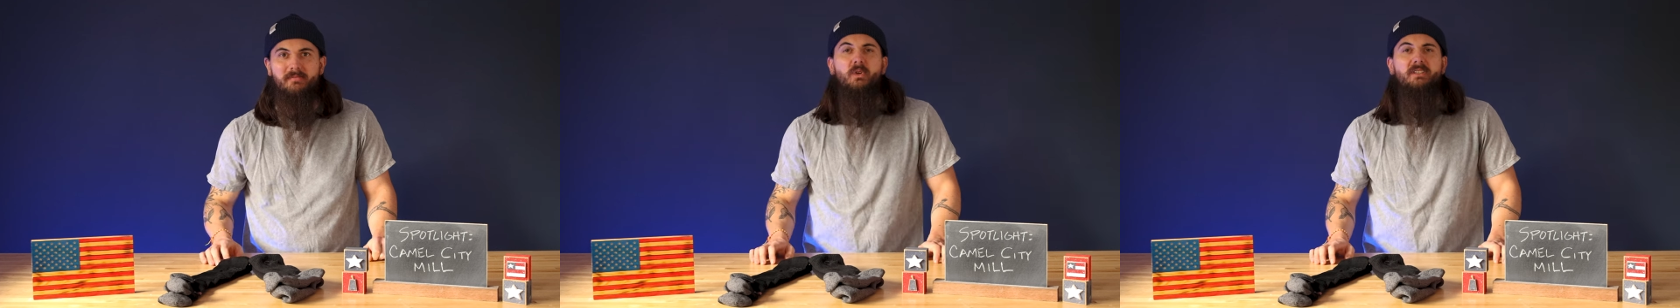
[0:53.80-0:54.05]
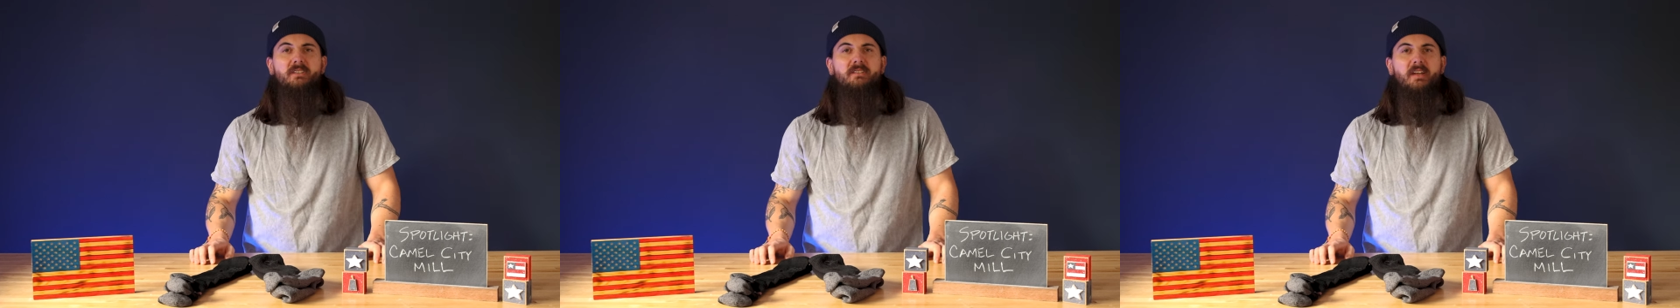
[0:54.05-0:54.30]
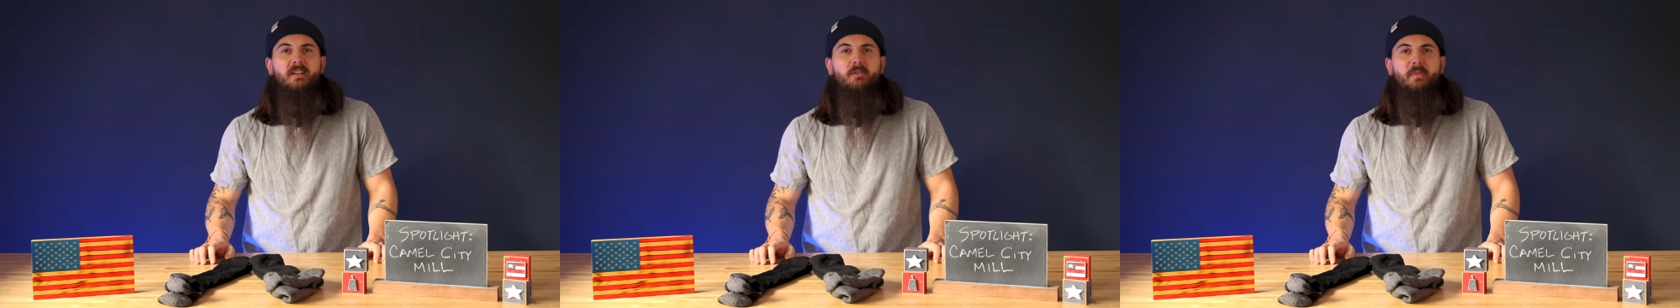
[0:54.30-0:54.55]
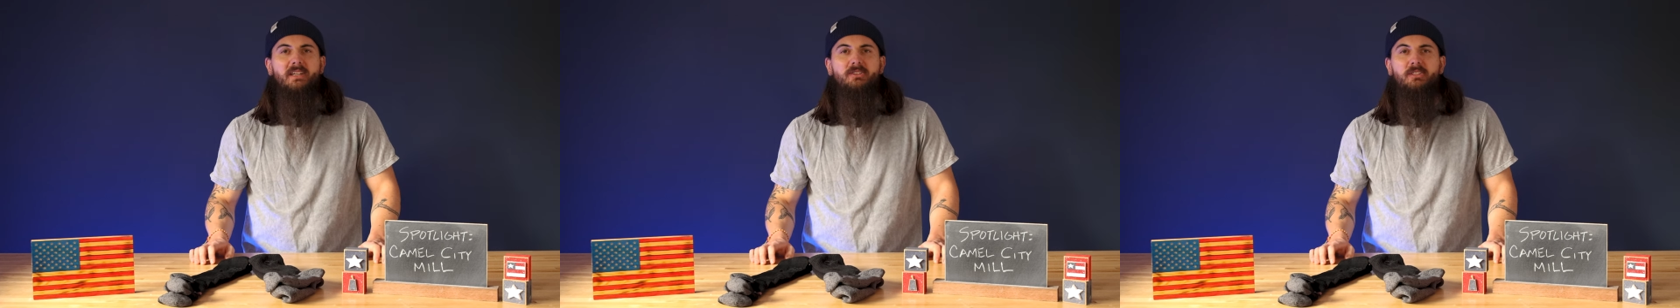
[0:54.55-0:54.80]

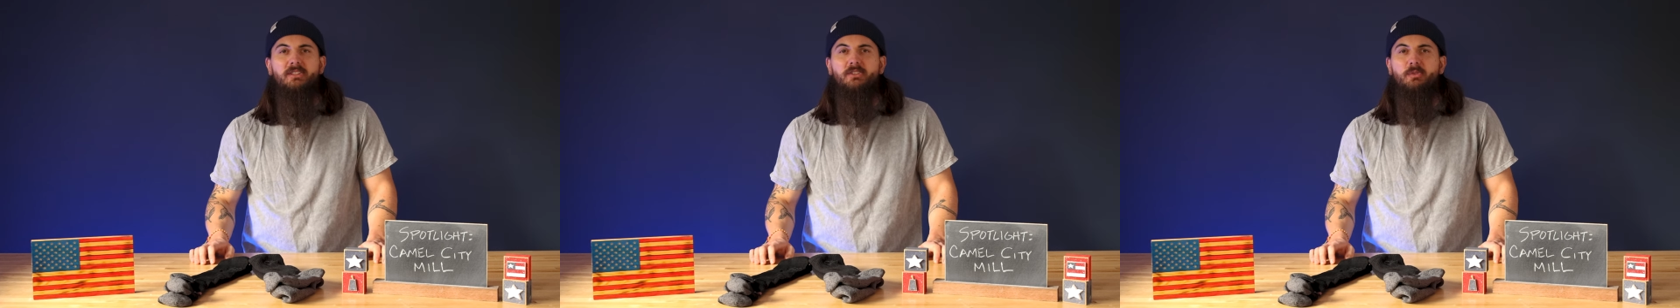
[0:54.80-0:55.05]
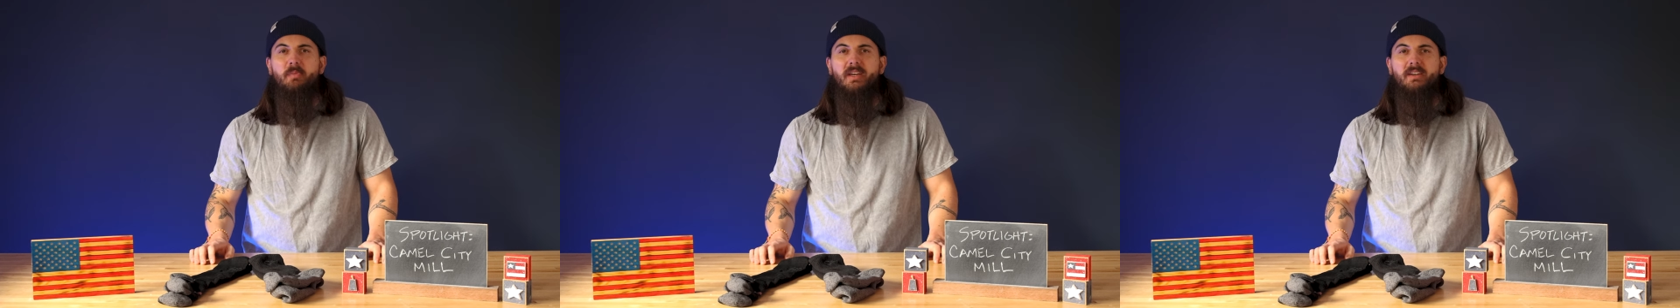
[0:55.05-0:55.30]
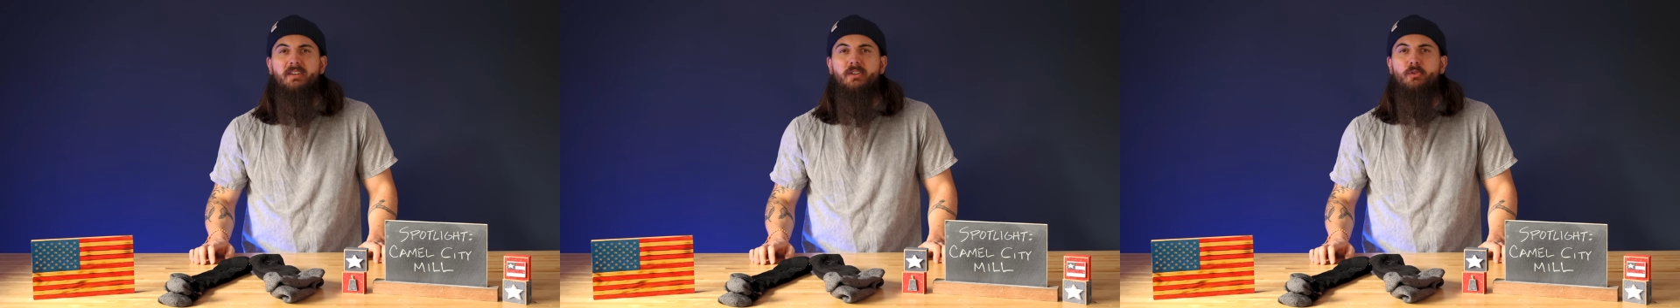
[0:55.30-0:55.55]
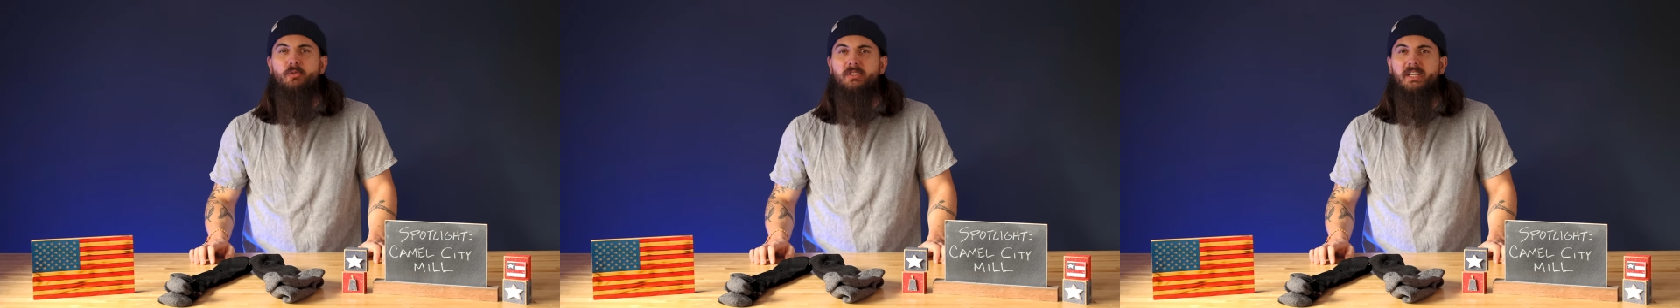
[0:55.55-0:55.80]
Winston-Salem actually used to be a
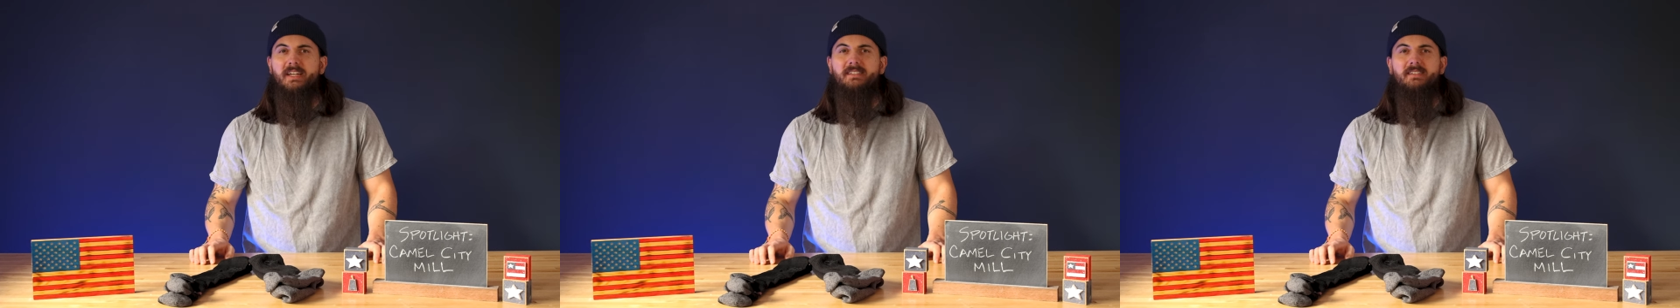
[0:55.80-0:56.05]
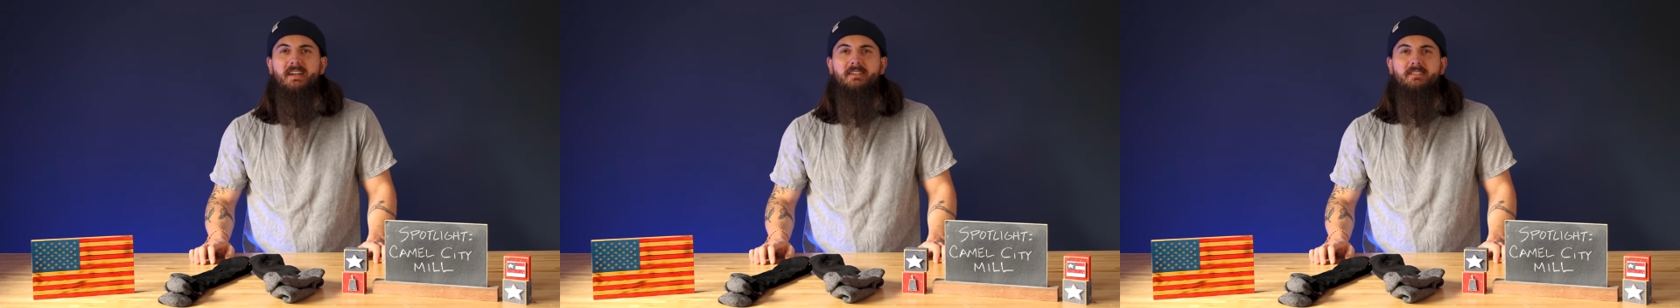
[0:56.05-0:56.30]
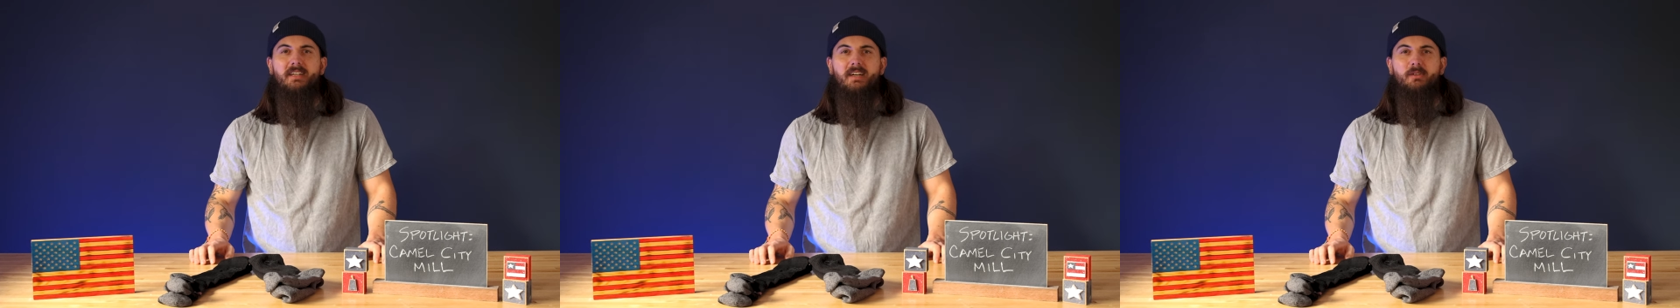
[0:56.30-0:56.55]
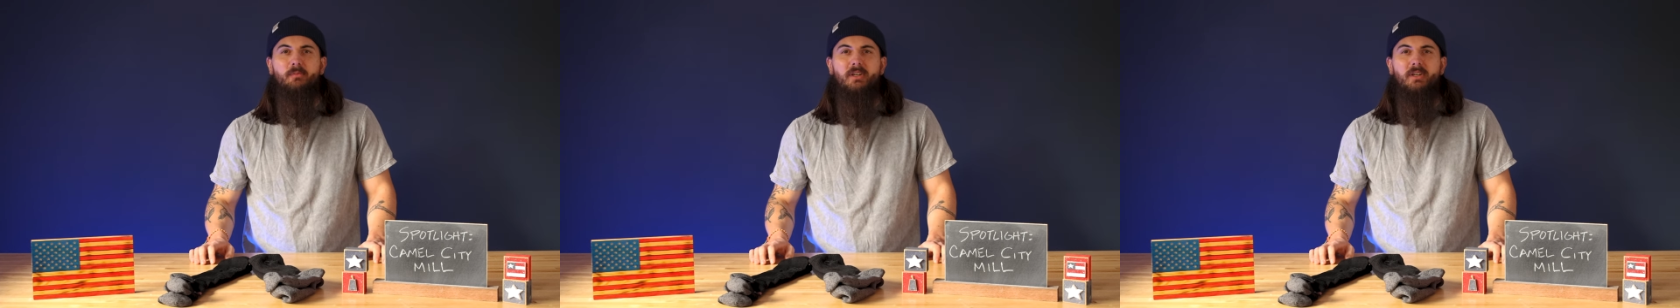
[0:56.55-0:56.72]
huge textile town,